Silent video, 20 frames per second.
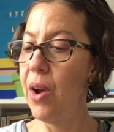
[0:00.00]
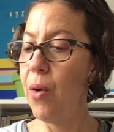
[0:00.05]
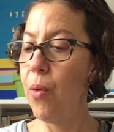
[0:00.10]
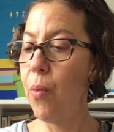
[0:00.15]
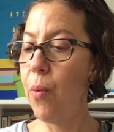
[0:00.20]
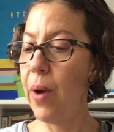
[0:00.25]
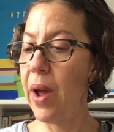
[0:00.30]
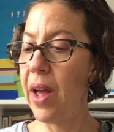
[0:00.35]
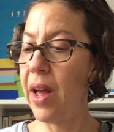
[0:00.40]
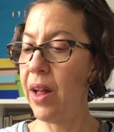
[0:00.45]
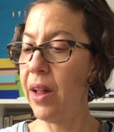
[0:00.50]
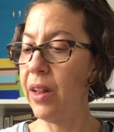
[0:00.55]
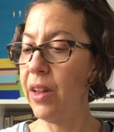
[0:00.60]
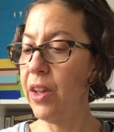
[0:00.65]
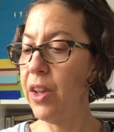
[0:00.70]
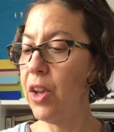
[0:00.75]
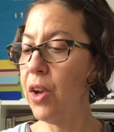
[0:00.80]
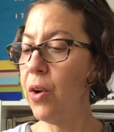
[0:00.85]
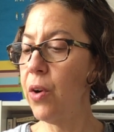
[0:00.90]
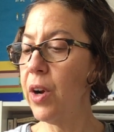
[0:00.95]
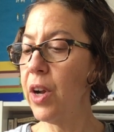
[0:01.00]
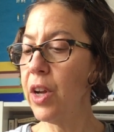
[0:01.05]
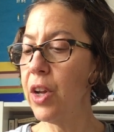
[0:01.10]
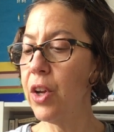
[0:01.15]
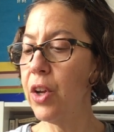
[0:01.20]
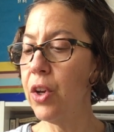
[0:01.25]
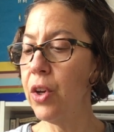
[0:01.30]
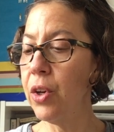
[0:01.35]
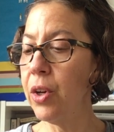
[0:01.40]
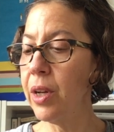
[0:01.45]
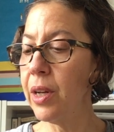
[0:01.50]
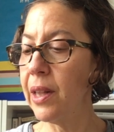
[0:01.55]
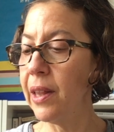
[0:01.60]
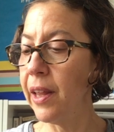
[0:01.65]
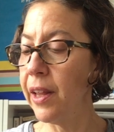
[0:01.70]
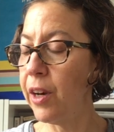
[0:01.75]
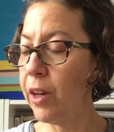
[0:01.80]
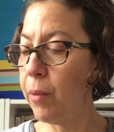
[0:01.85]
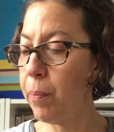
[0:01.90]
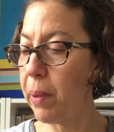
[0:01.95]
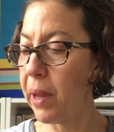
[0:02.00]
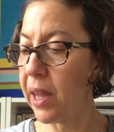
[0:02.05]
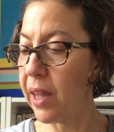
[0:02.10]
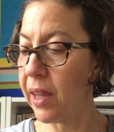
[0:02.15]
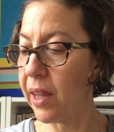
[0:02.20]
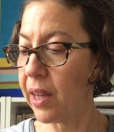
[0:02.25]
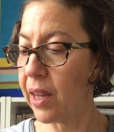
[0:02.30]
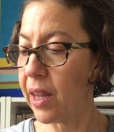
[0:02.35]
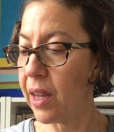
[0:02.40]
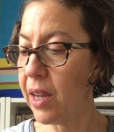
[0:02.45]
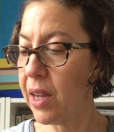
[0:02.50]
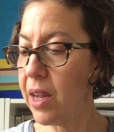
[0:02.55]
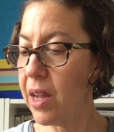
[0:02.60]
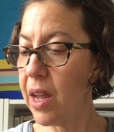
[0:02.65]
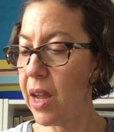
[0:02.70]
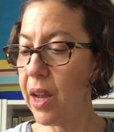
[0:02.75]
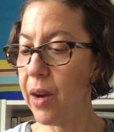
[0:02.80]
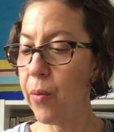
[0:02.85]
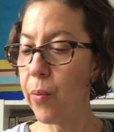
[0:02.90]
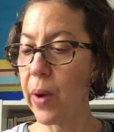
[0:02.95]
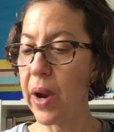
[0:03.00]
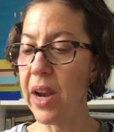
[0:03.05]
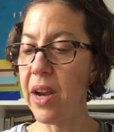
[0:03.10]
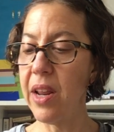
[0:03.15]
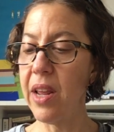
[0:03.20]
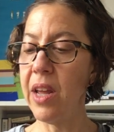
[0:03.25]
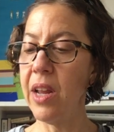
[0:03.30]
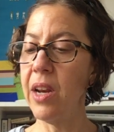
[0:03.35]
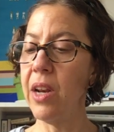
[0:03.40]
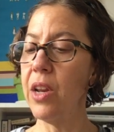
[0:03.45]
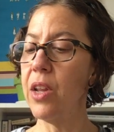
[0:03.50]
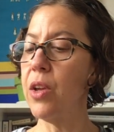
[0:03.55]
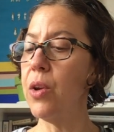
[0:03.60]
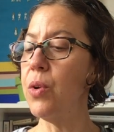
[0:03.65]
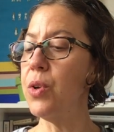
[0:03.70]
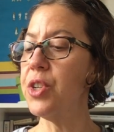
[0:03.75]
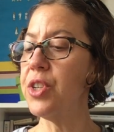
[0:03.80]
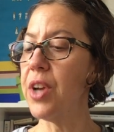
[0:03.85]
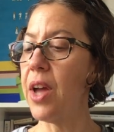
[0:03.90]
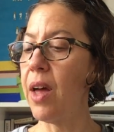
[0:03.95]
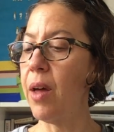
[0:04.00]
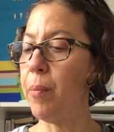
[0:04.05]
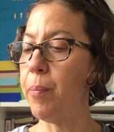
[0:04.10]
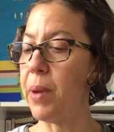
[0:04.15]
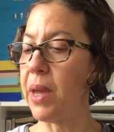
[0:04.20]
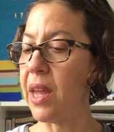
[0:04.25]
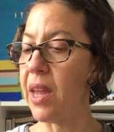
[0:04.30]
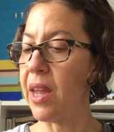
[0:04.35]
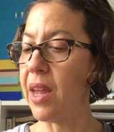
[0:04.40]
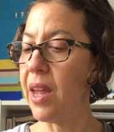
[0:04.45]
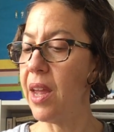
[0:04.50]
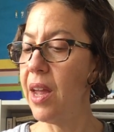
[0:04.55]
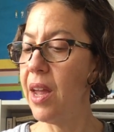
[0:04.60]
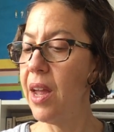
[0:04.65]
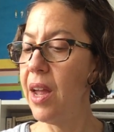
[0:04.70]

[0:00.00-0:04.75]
"Well, you're a good little pig, and radiant you shall be.